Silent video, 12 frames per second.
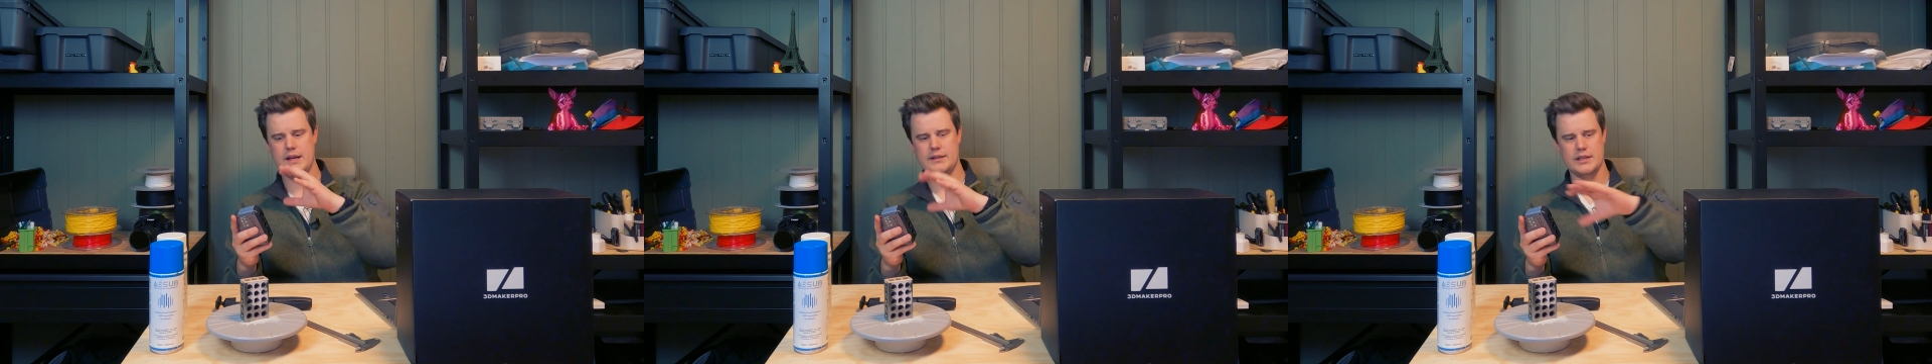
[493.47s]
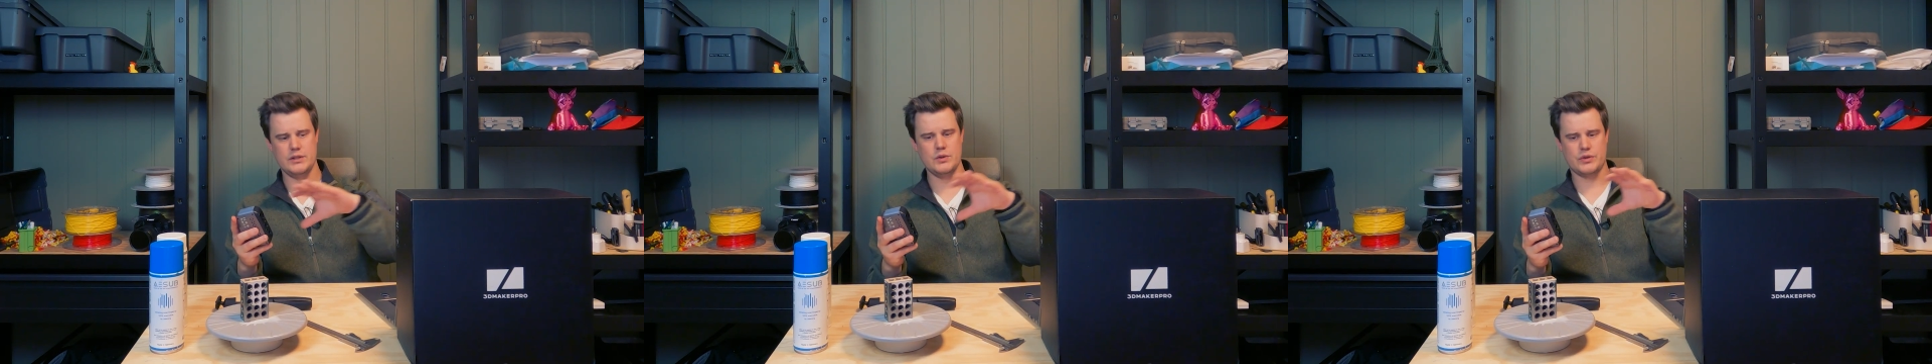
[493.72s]

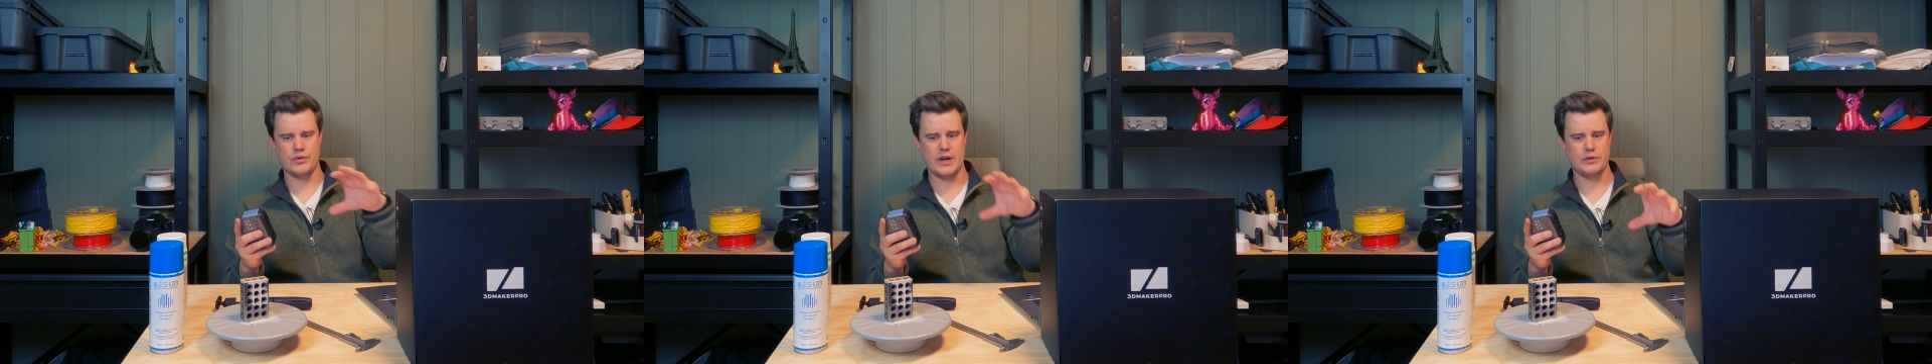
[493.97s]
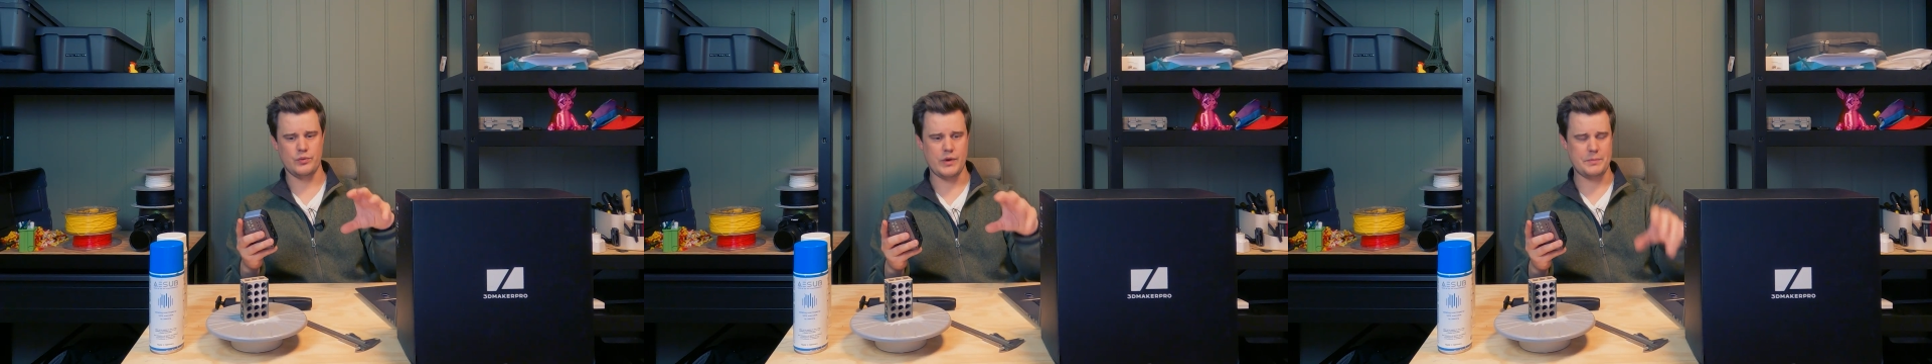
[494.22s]
can you try
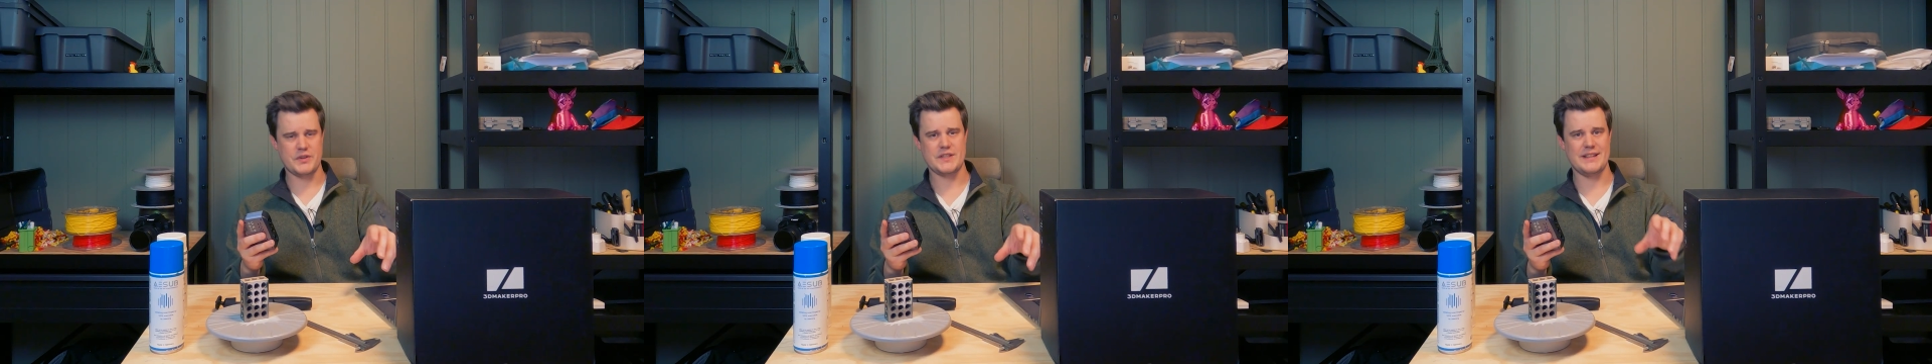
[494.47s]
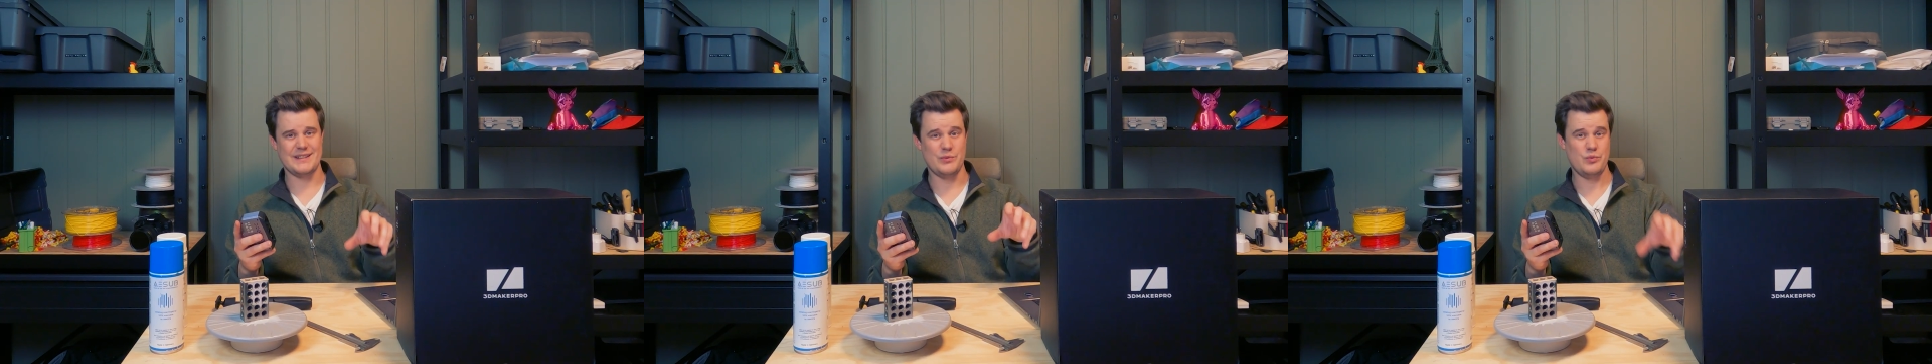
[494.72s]
to
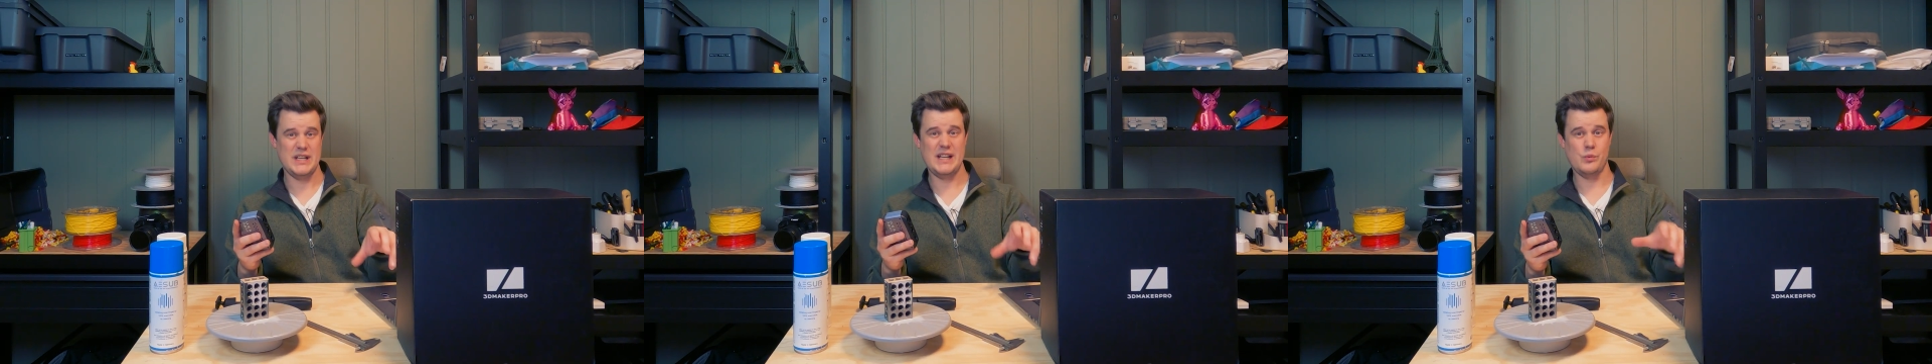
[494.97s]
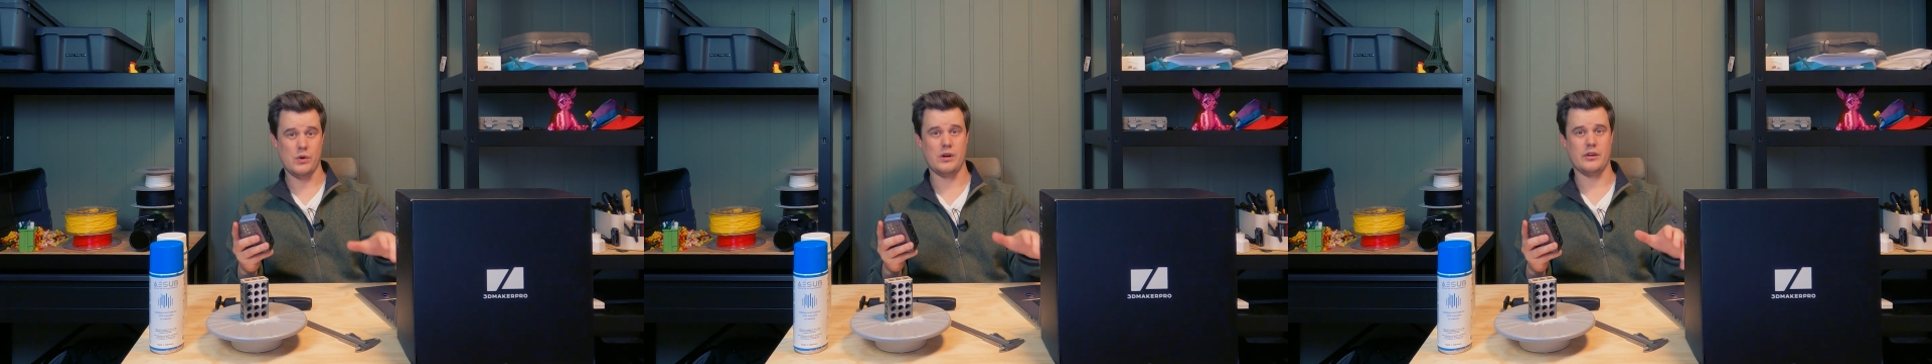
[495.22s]
represent the
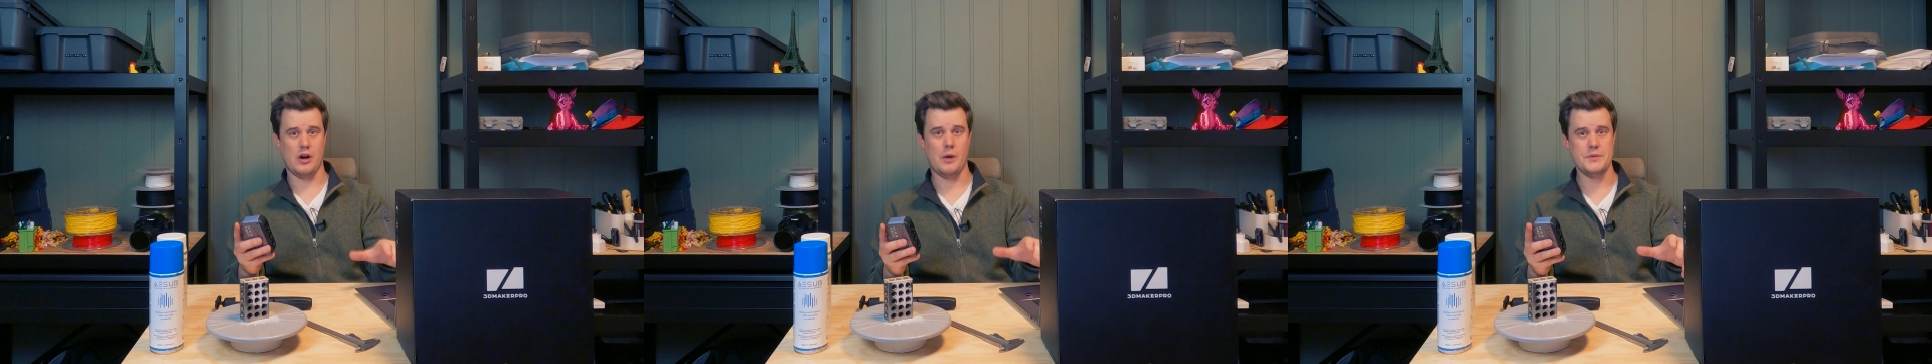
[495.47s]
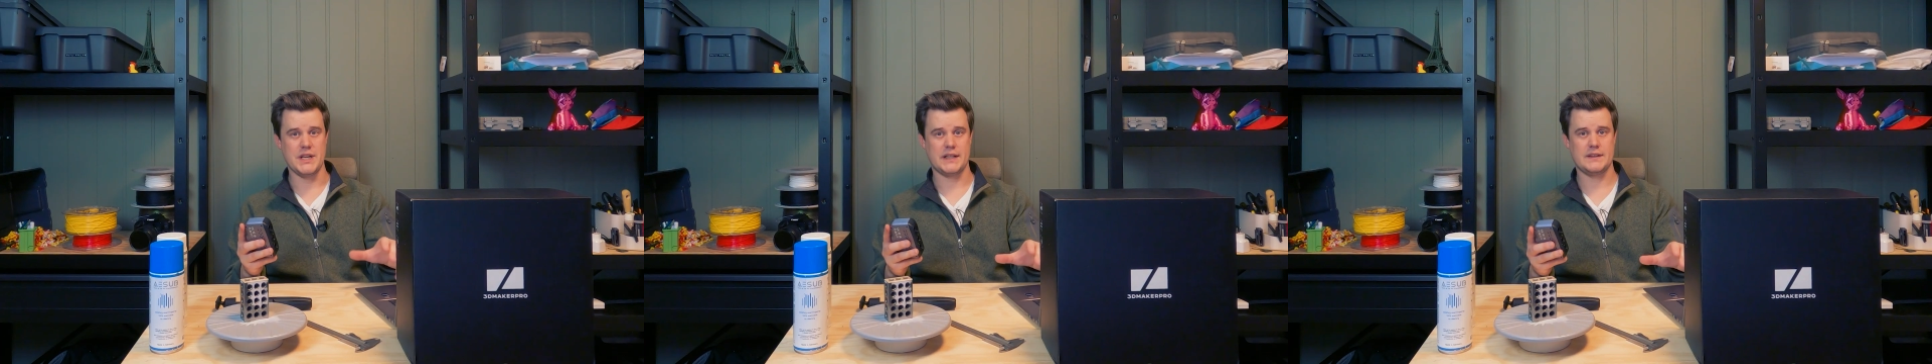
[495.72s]
real world
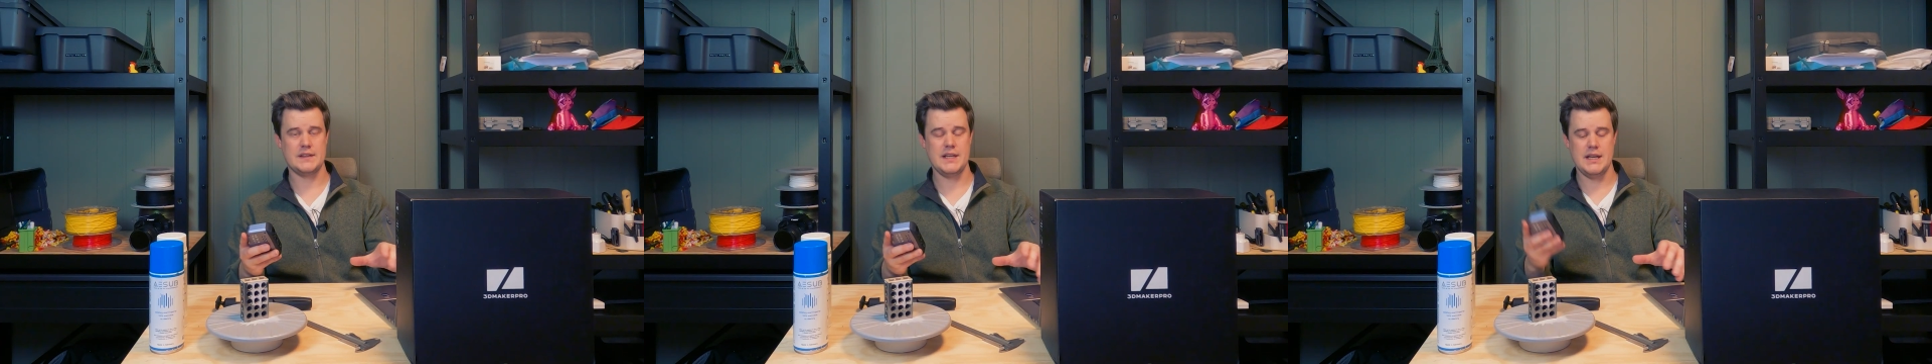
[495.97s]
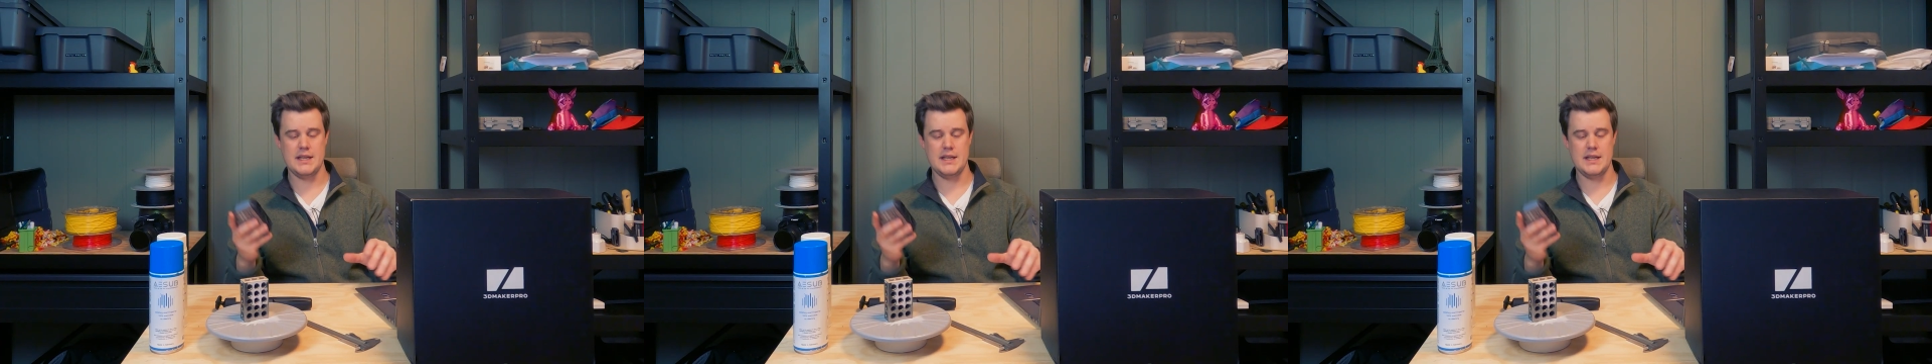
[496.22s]
objects.